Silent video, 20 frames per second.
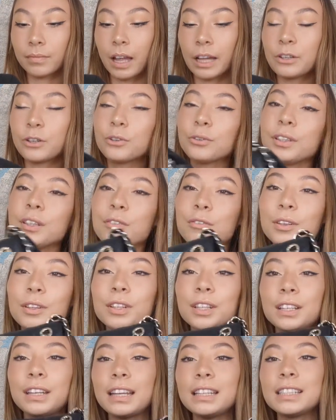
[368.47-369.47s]
I don't really feel
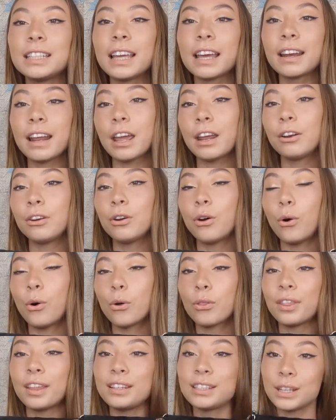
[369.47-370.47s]
the need to get an
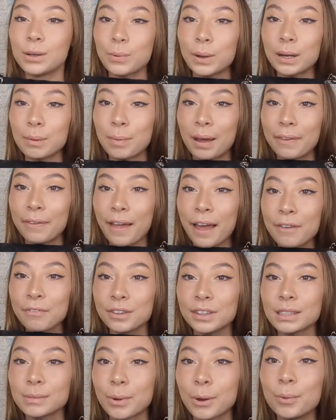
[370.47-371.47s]
authentic one in my life
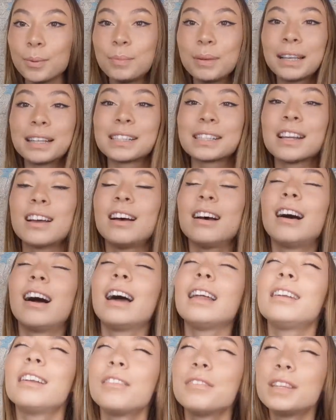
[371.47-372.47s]
at this moment because
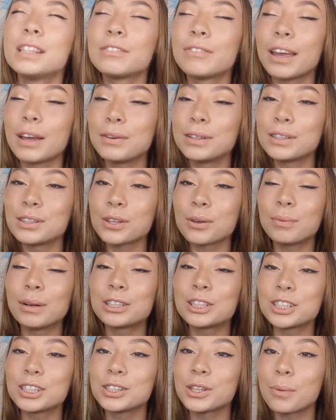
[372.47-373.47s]
I love this fake one so much.
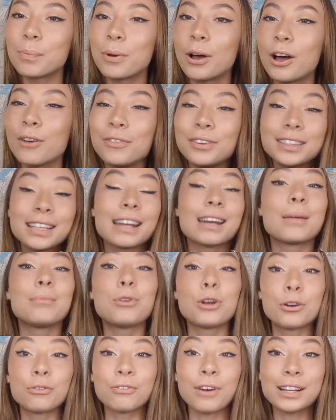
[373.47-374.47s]
It's so perfect, and I'm
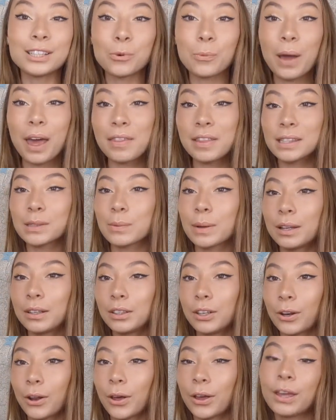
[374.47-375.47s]
not afraid to wear this
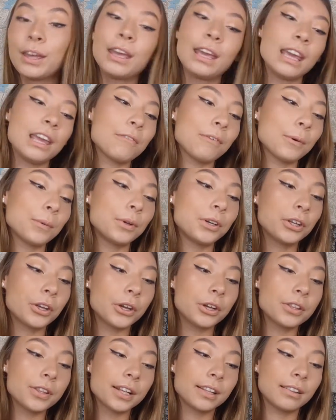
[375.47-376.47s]
one. You know, if I want to
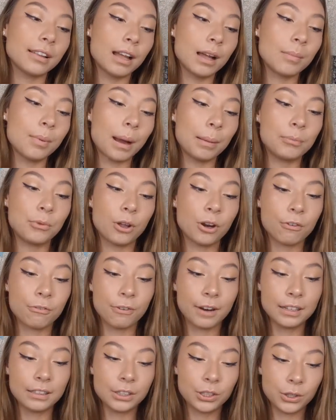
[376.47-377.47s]
go to the club, I'm not
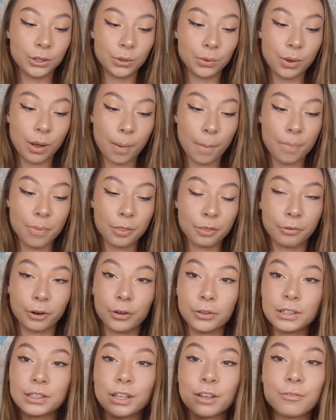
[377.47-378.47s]
afraid to
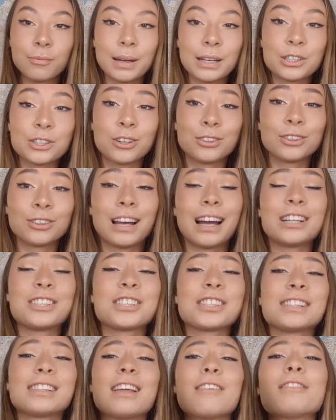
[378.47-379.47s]
throw this over my shoulder. I
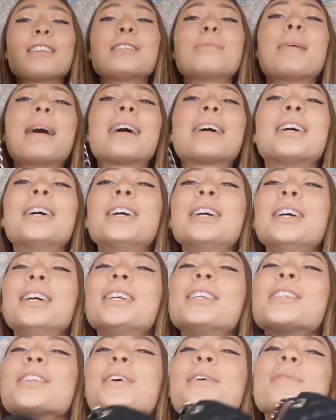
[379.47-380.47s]
just love this bag
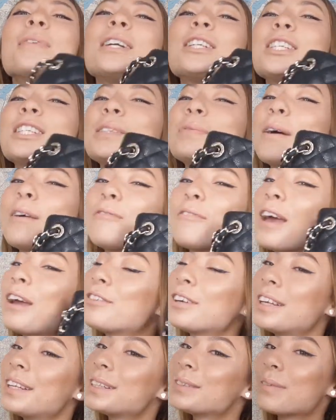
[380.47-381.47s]
so much. It's my
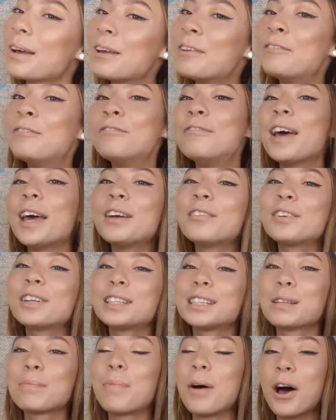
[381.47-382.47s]
favorite. It's my favorite.
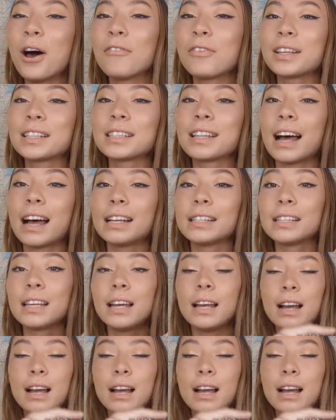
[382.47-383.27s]
It's the perfect size.